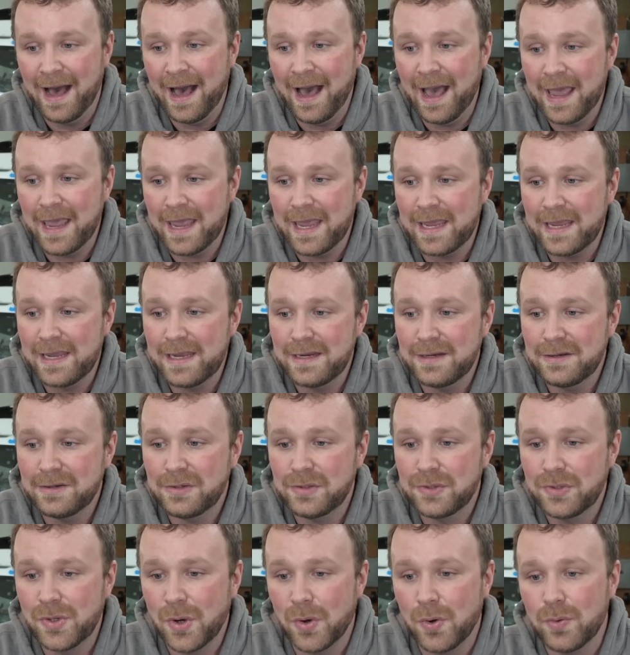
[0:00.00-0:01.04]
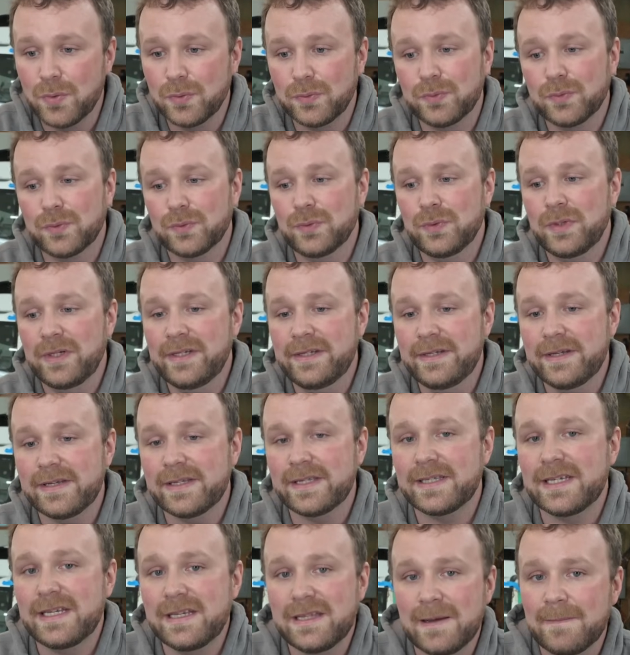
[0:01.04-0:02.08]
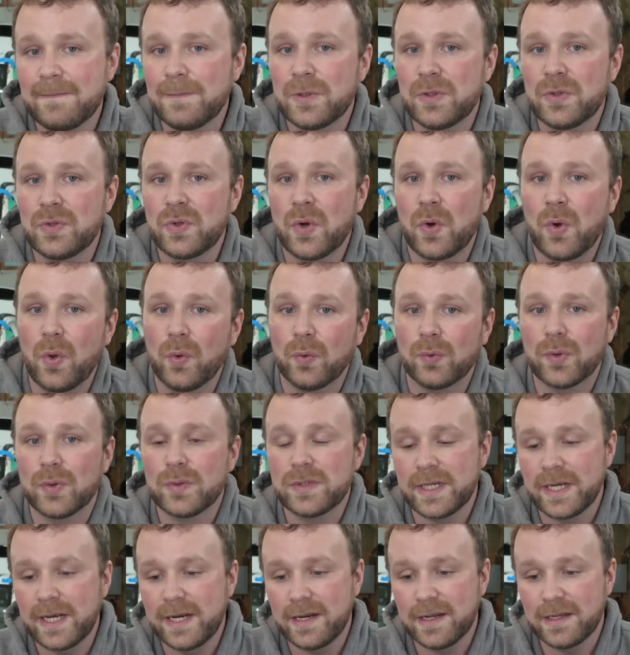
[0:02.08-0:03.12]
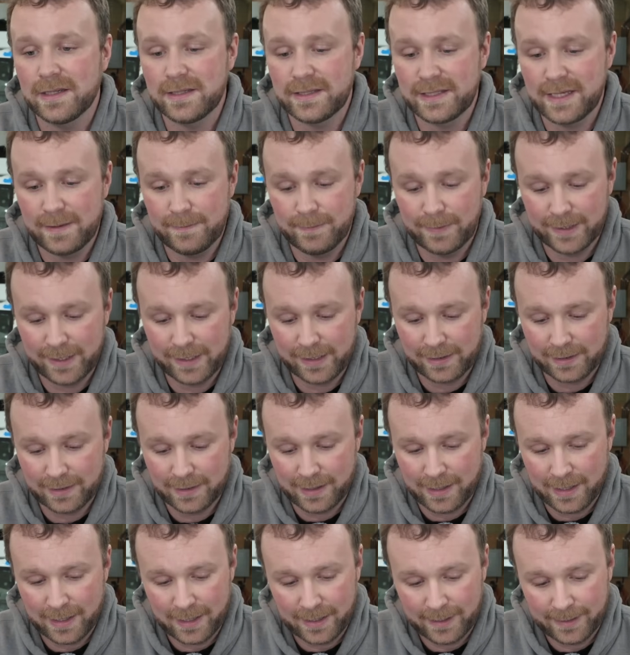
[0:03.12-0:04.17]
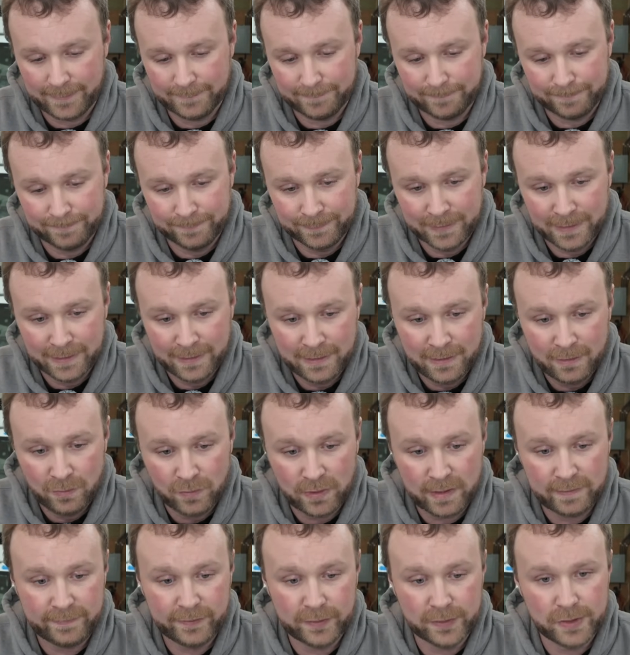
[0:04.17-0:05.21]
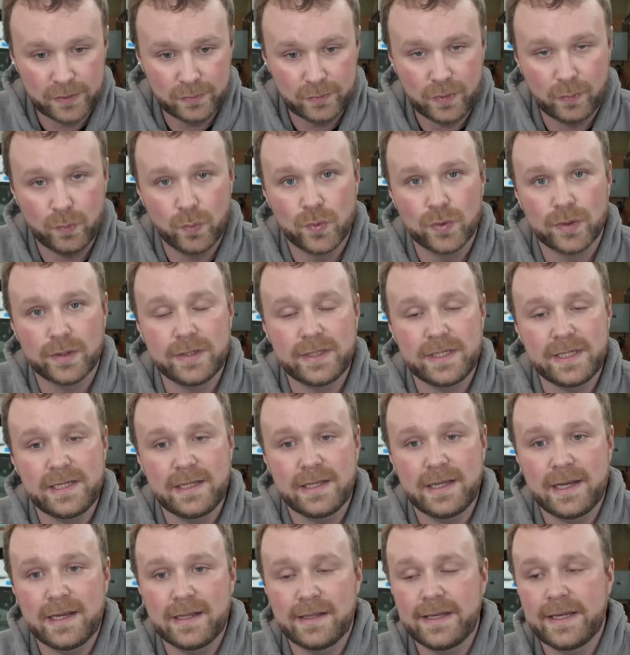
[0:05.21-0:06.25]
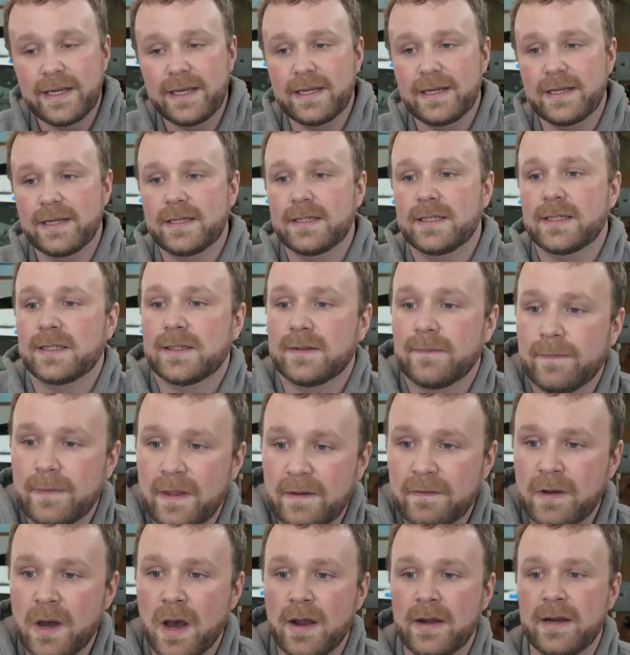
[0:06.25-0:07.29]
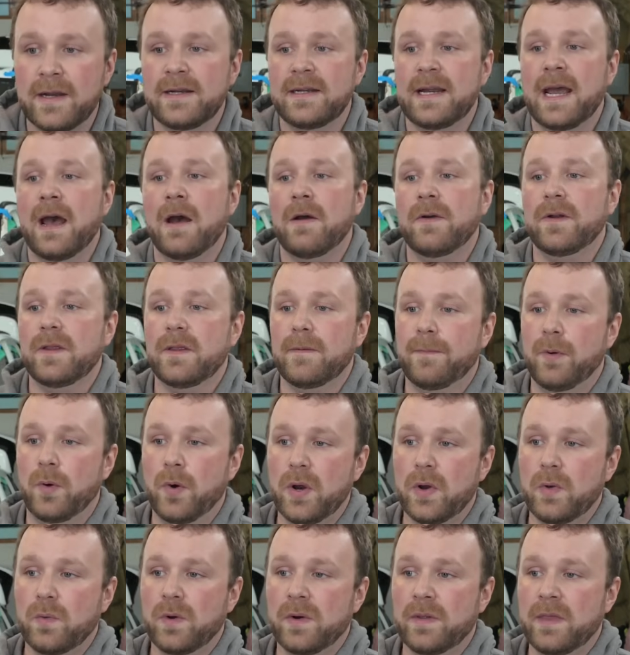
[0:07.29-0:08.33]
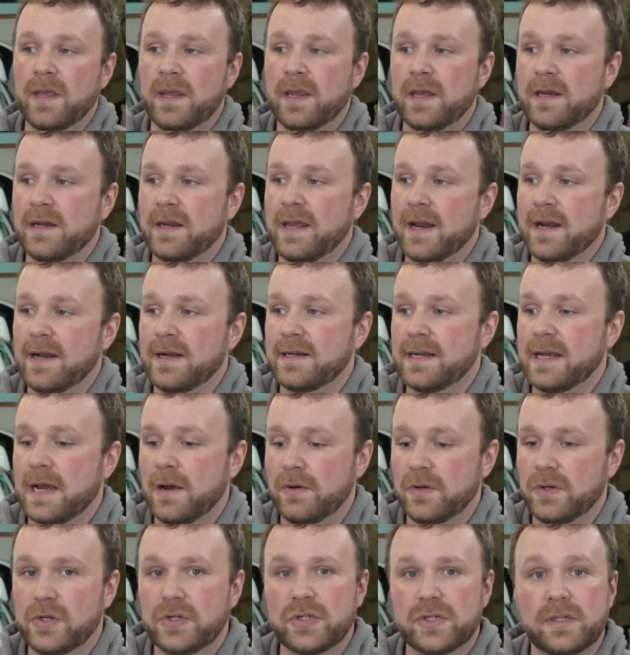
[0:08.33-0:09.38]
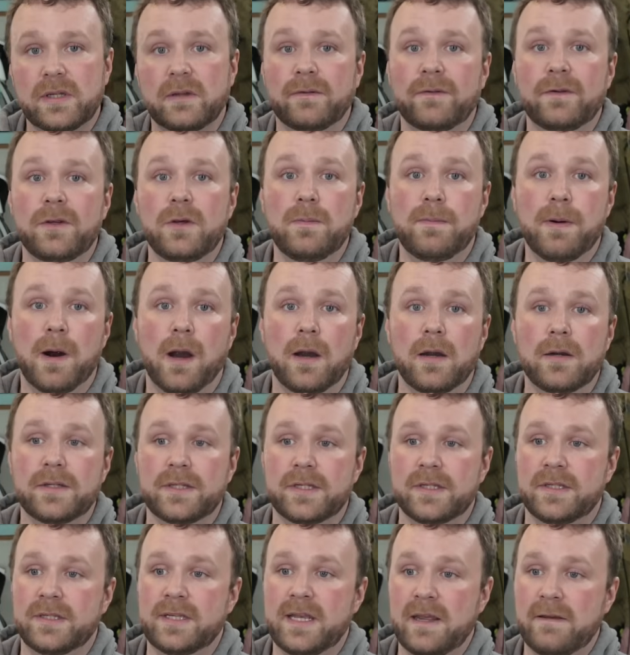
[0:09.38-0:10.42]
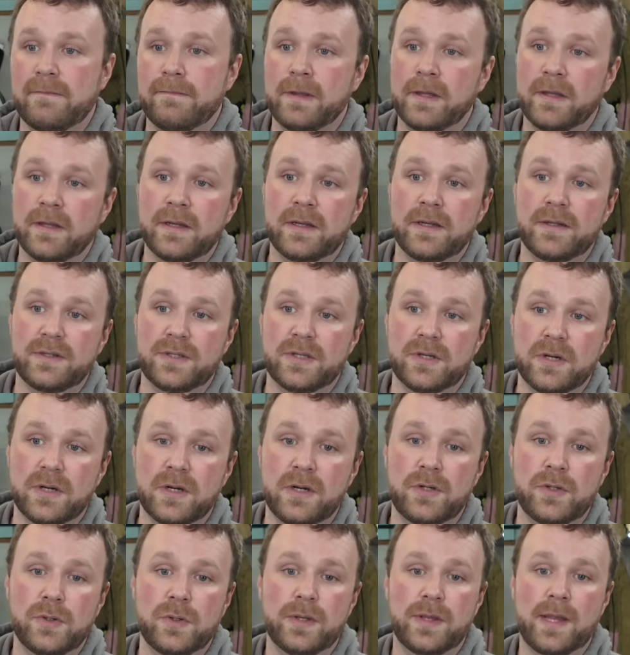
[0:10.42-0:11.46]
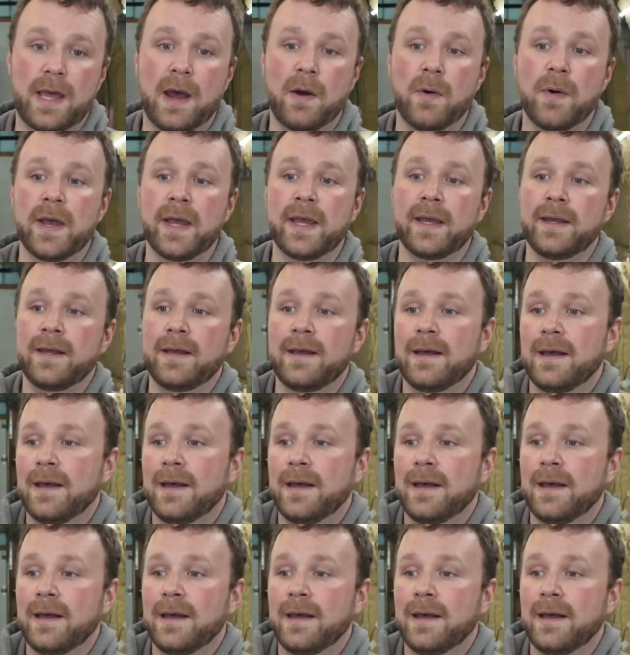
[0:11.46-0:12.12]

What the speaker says: I don't really see them doing the whole rotating assembly. What I've learned with warranty lately is they've gotten it down to the point where they can get it down to just a few parts and save millions. They're going to do it that way.